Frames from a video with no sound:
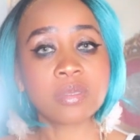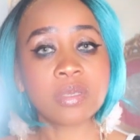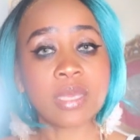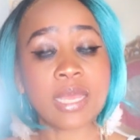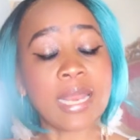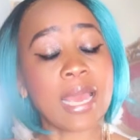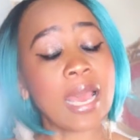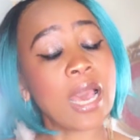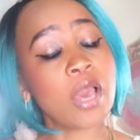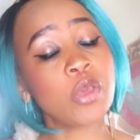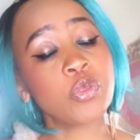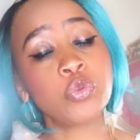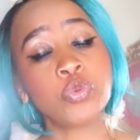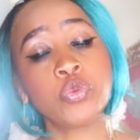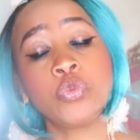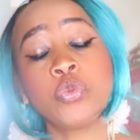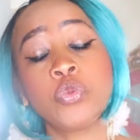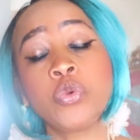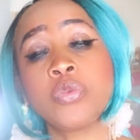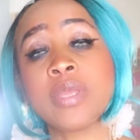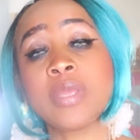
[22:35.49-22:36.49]
And how
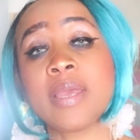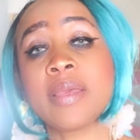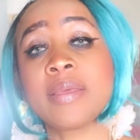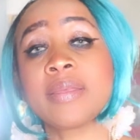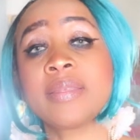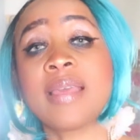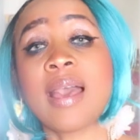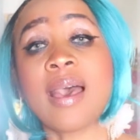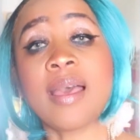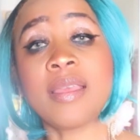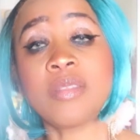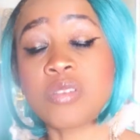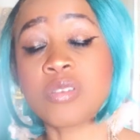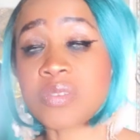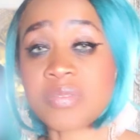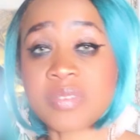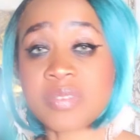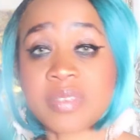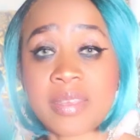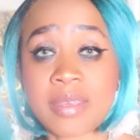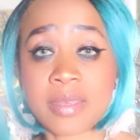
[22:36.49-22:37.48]
you know that a guy
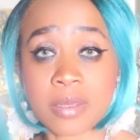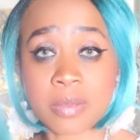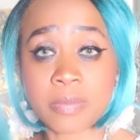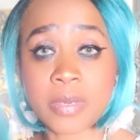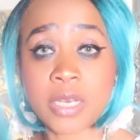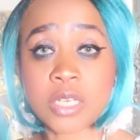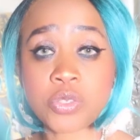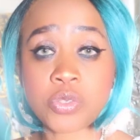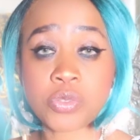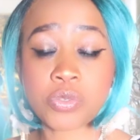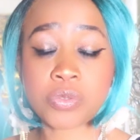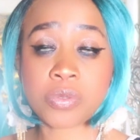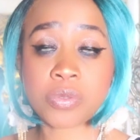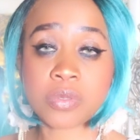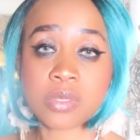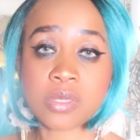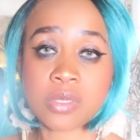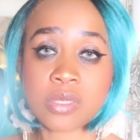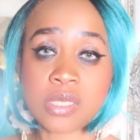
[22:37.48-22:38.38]
doesn't care about you